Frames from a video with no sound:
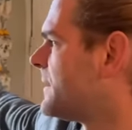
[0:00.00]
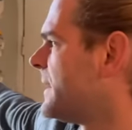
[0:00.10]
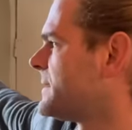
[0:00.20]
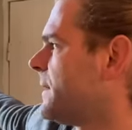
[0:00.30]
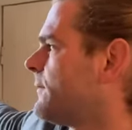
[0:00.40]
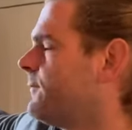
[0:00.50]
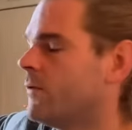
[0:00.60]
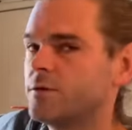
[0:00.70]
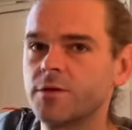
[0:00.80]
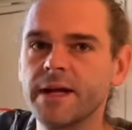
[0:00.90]
there's like
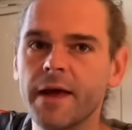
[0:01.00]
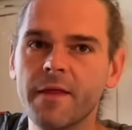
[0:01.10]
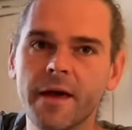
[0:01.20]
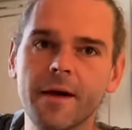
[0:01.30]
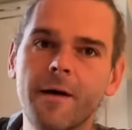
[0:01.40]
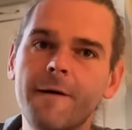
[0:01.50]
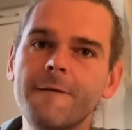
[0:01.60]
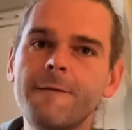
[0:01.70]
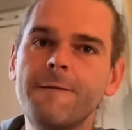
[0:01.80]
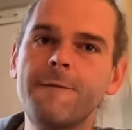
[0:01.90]
four trees, and they are
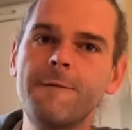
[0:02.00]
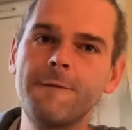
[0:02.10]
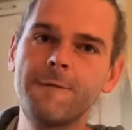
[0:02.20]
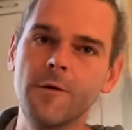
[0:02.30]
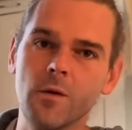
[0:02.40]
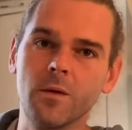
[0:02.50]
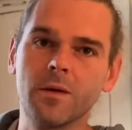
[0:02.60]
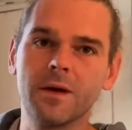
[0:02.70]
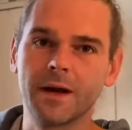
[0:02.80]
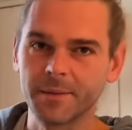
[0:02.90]
full, and
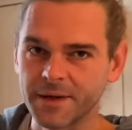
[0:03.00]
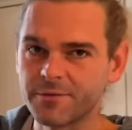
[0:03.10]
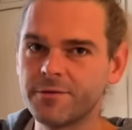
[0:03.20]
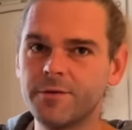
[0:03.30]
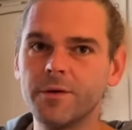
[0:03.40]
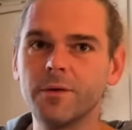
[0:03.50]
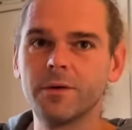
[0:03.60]
I mean full.